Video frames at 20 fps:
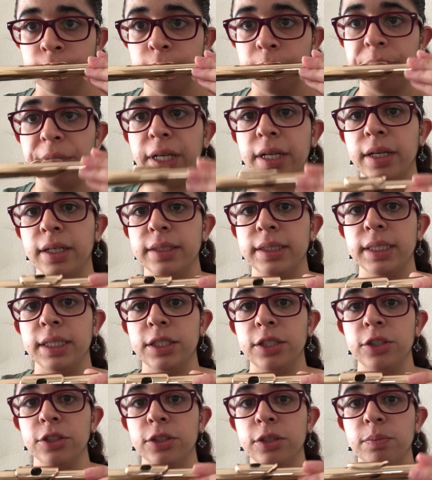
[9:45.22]
because
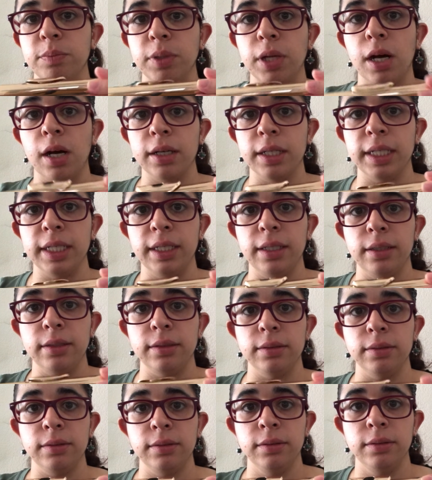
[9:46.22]
then you're
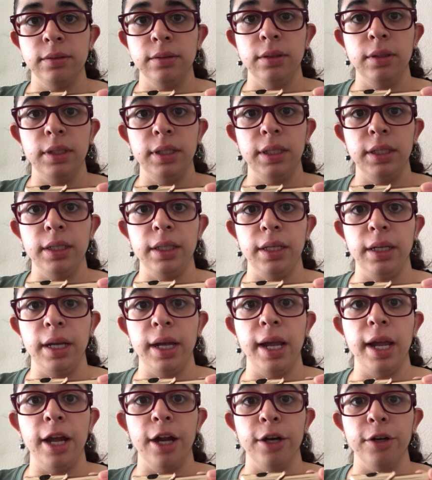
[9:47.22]
blocking the
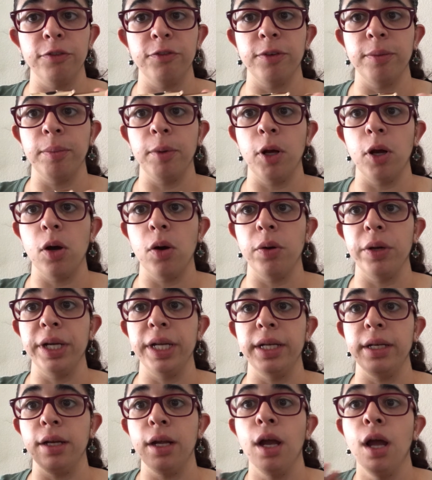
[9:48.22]
air from
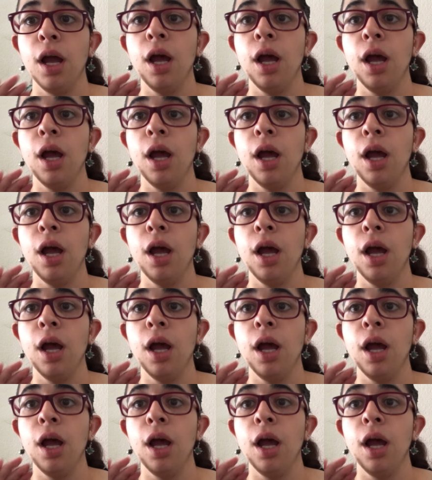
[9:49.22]
going